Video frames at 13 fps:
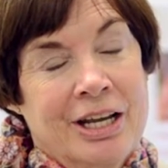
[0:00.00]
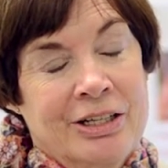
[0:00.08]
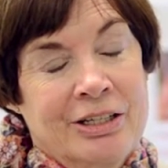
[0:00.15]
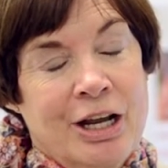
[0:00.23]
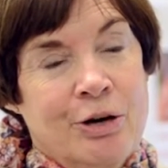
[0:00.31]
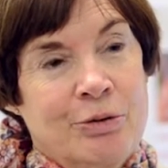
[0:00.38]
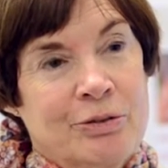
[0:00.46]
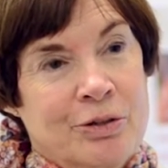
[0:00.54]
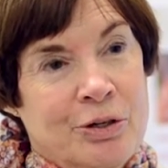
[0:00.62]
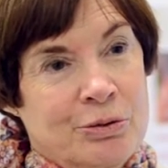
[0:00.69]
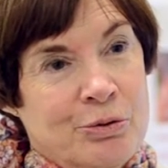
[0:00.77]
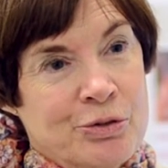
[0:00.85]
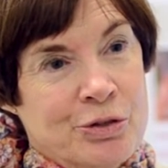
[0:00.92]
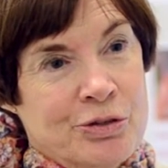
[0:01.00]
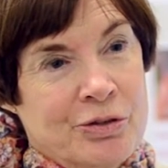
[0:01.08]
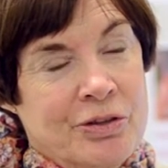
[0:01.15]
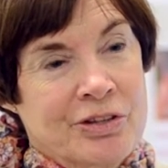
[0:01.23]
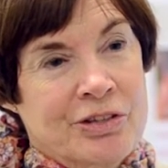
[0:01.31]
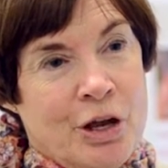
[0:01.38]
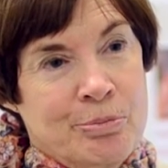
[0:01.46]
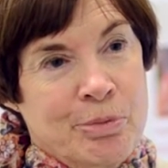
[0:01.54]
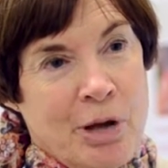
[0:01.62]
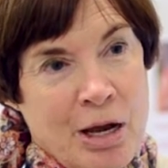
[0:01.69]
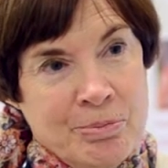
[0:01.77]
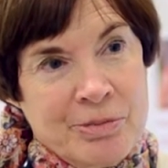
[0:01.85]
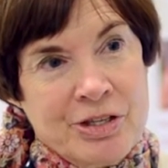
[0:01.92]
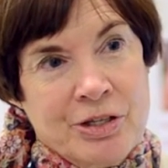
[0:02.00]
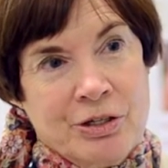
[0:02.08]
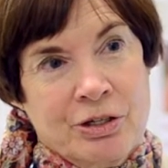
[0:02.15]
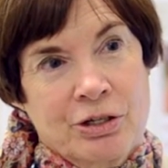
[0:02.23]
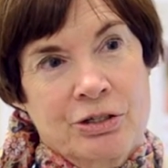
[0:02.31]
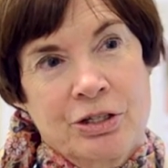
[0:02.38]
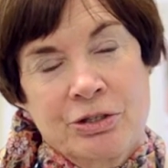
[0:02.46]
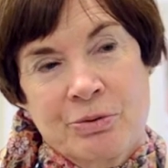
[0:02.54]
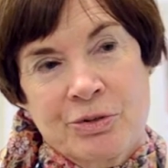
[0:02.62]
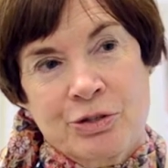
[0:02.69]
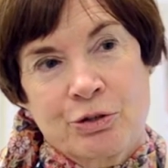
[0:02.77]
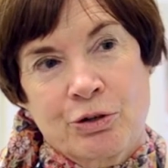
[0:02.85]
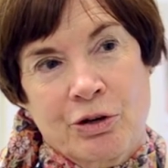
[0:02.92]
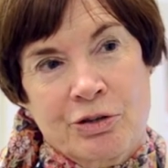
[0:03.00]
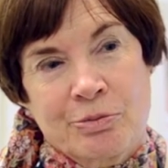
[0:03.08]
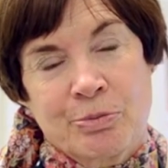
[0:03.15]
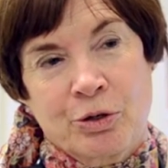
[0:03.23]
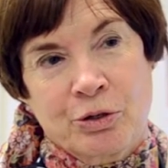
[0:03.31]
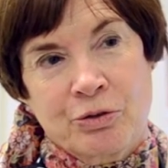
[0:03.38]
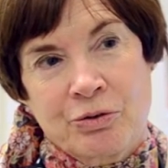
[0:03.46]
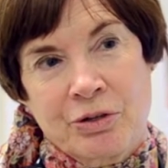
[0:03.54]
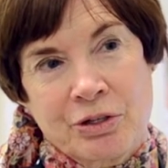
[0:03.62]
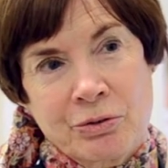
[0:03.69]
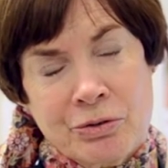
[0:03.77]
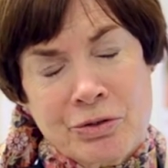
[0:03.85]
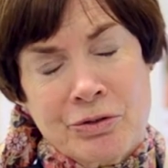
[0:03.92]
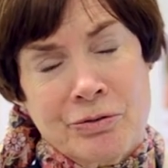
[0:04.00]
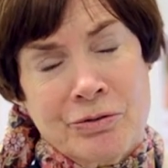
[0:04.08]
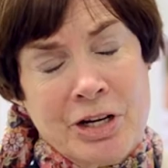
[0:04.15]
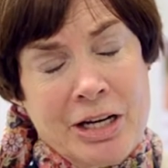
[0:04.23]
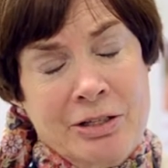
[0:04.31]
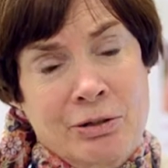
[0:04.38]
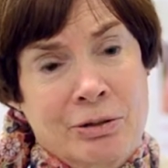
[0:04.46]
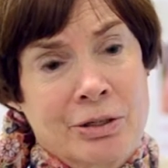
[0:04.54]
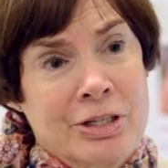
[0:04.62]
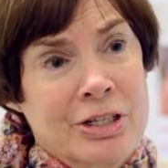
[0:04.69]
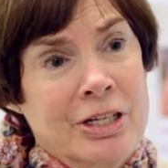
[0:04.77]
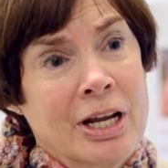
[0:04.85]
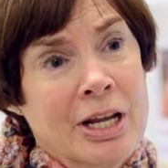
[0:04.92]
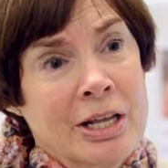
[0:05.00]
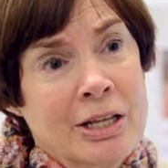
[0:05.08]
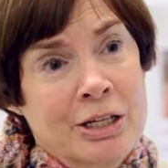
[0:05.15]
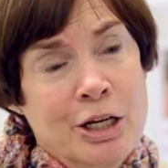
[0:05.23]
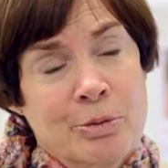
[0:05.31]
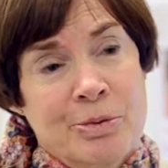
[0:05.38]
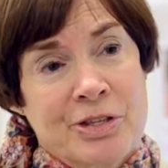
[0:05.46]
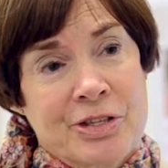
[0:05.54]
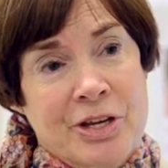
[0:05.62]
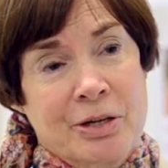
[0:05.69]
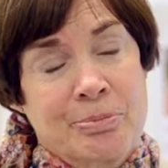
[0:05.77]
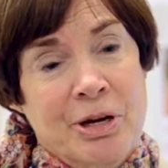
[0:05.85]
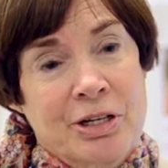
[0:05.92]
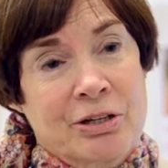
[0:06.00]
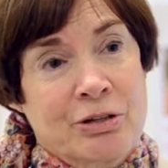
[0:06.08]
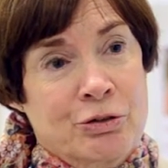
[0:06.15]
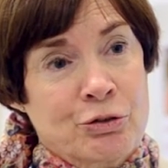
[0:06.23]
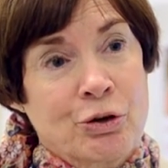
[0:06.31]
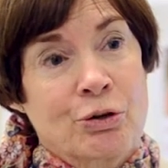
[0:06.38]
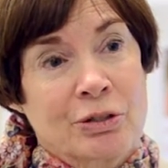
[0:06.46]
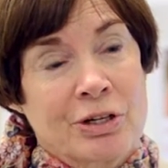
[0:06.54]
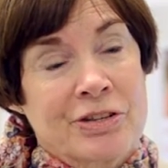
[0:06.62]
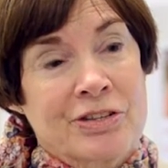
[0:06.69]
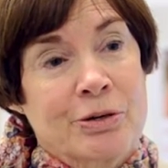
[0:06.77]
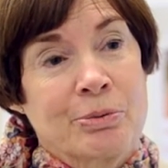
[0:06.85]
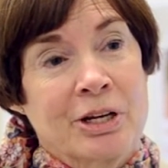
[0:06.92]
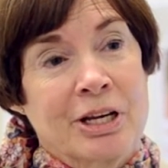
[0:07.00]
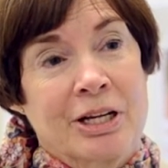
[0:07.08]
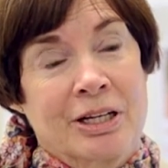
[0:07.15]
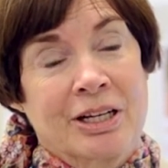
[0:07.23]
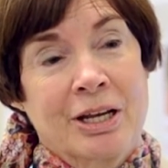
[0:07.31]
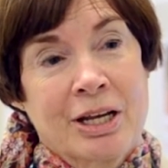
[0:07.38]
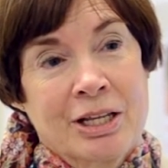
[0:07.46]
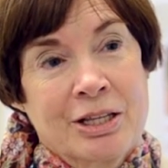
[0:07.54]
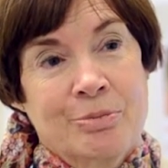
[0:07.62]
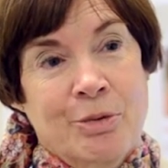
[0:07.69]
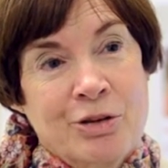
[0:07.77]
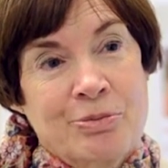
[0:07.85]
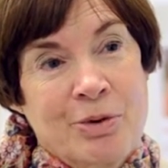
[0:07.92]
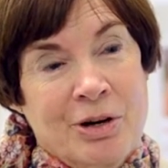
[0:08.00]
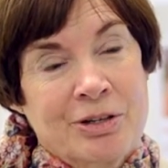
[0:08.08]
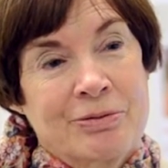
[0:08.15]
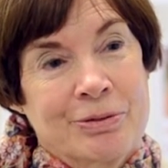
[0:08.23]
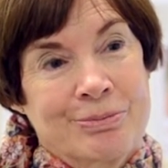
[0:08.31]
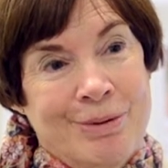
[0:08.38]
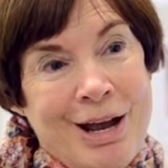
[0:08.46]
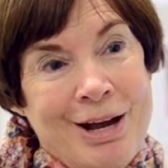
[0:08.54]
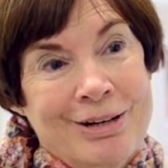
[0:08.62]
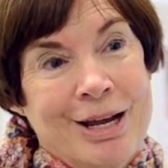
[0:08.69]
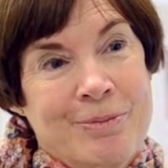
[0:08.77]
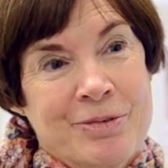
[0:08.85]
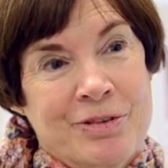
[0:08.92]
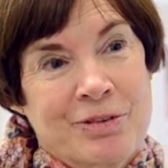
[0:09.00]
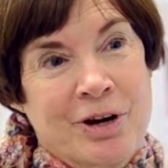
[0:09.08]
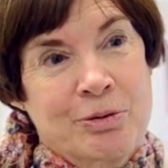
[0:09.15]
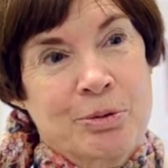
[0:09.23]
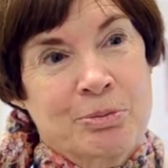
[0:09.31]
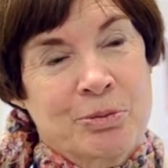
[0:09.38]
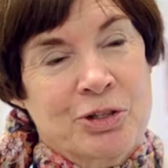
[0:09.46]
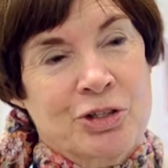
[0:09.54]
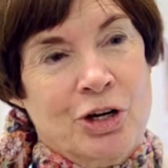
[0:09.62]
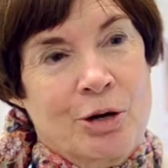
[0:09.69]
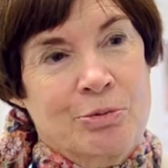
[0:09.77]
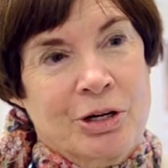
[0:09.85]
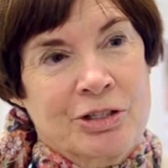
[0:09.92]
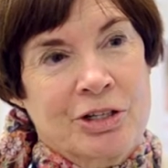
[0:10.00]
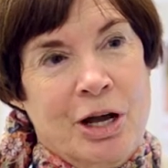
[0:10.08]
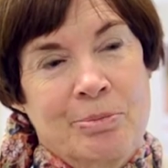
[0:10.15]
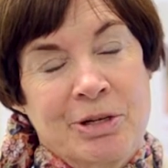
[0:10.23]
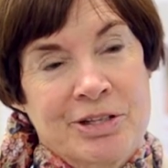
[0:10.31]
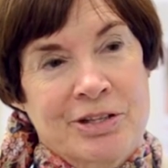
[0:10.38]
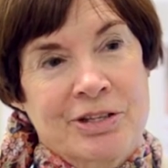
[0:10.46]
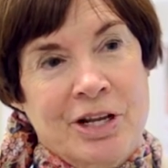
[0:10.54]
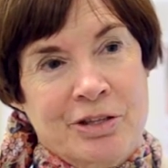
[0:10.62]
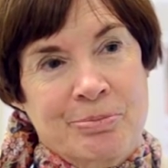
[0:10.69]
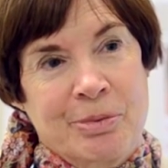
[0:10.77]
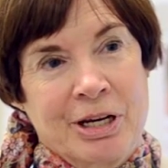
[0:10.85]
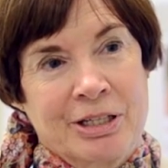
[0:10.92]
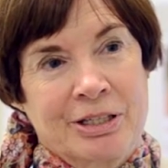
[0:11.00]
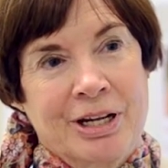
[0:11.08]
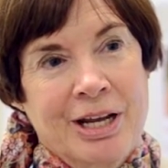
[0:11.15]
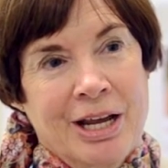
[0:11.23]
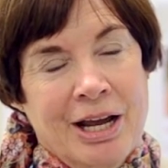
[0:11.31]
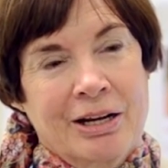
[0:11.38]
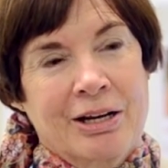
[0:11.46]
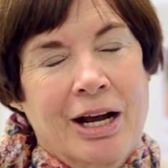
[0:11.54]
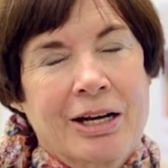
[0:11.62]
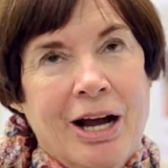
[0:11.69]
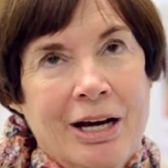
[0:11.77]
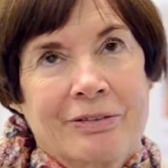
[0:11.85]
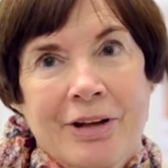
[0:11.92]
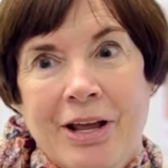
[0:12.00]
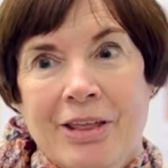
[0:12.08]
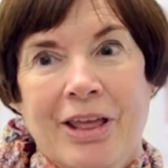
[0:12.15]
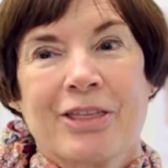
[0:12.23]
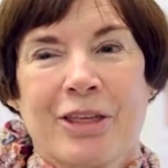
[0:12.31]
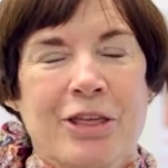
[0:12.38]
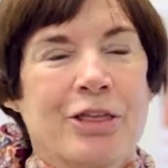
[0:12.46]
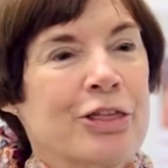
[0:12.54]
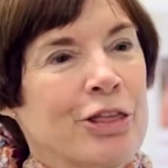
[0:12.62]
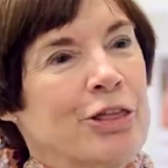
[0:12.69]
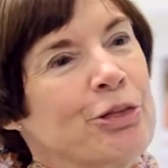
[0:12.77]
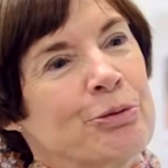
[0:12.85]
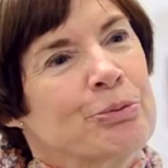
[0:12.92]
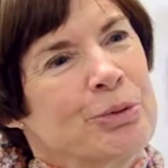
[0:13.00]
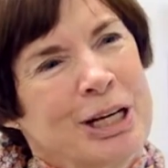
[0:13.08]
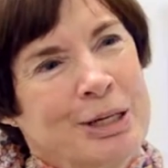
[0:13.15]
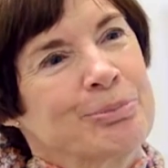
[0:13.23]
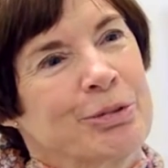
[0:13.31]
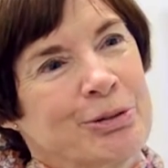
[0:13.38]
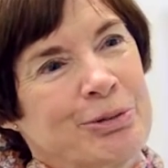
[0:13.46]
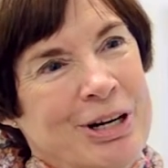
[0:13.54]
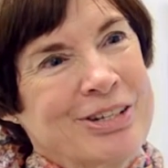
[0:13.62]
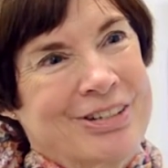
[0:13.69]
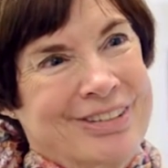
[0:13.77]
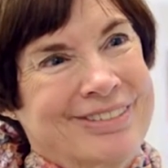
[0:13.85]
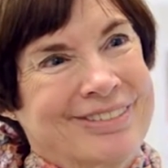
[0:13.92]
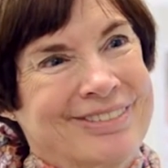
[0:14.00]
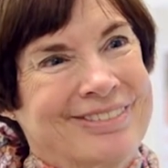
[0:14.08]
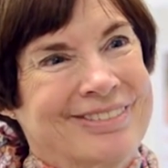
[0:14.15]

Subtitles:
Now we've got all sorts of things like pumps and continuous glucose monitoring and all sorts of technology that help us get better control. And so we're getting the most wonderful outcomes for our women with type 1 diabetes. And that's been kind of a thrilling progression.